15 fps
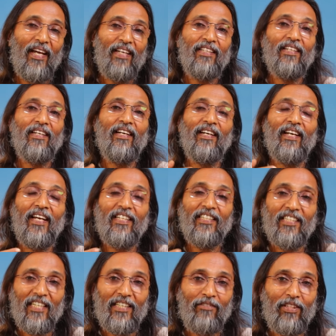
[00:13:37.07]
and
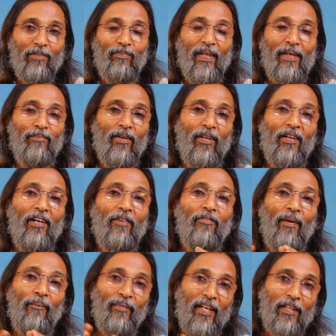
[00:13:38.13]
connecting with people
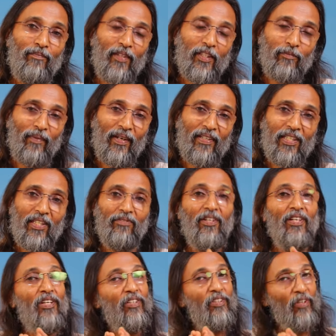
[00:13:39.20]
from that perspective,
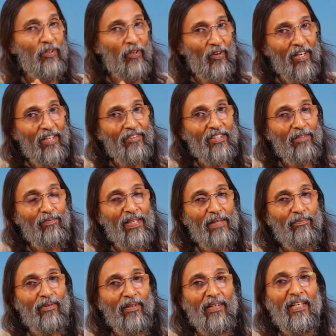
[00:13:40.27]
not only with
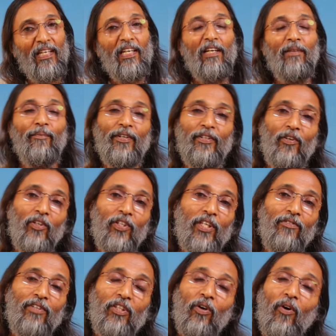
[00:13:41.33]
people, but
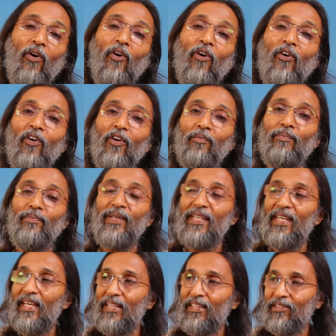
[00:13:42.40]
also with all
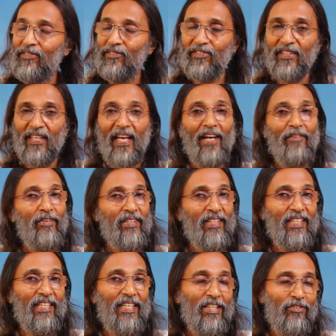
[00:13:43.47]
beings,
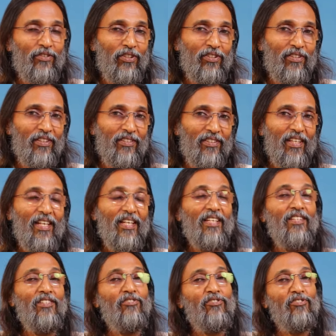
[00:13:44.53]
everything in existence
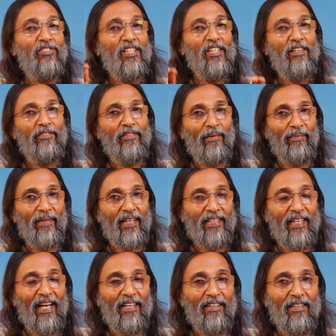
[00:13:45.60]
is seen from
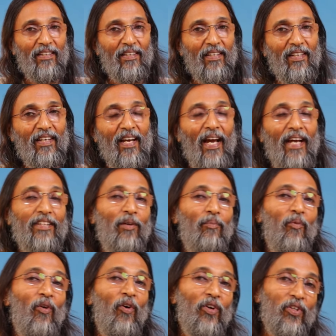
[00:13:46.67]
that angle. And the
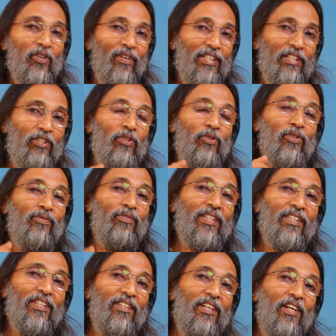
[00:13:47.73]
more you attune
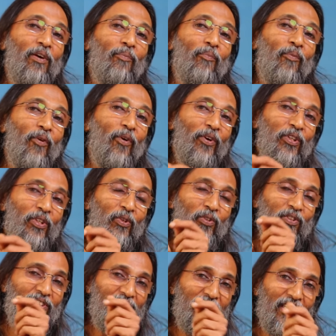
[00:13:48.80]
with it, more you
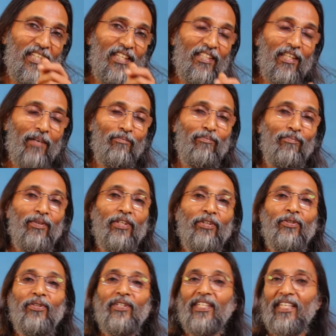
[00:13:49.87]
see the
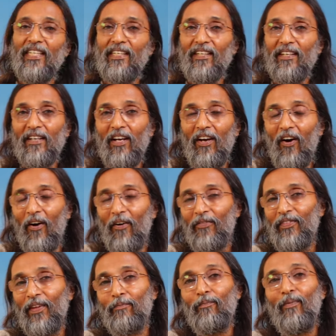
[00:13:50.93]
beauty of
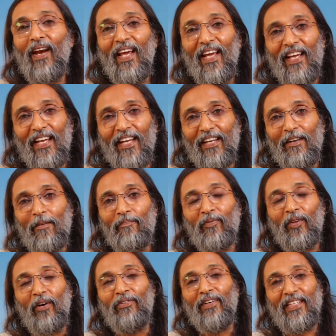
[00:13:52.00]
the play
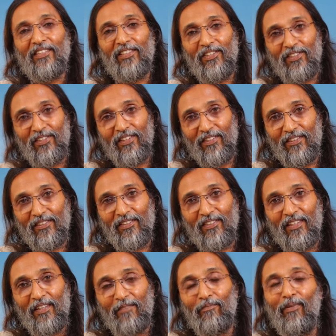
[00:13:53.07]
of existence,
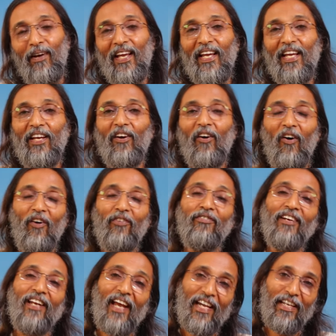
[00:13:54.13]
play of
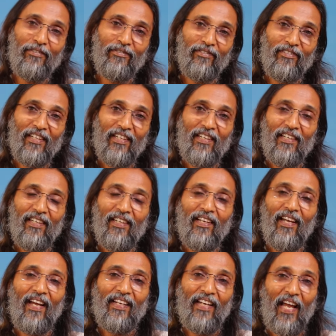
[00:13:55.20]
life,
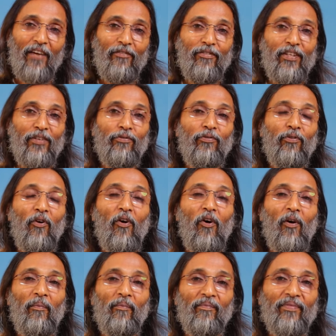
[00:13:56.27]
and every
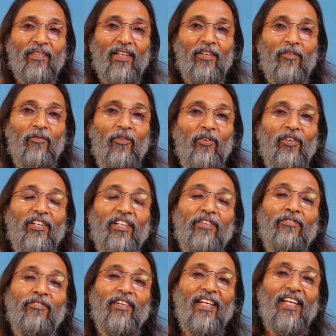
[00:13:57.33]
form would
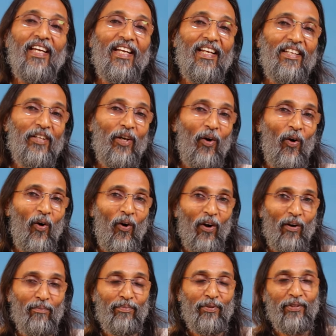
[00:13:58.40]
reveal the
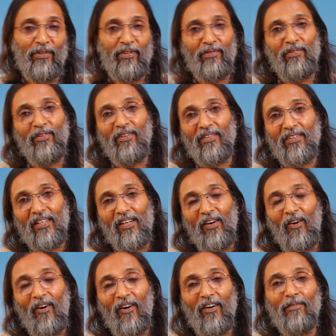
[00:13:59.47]
all-beautiful,
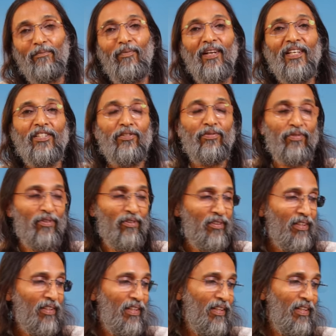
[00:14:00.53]
all-blissful,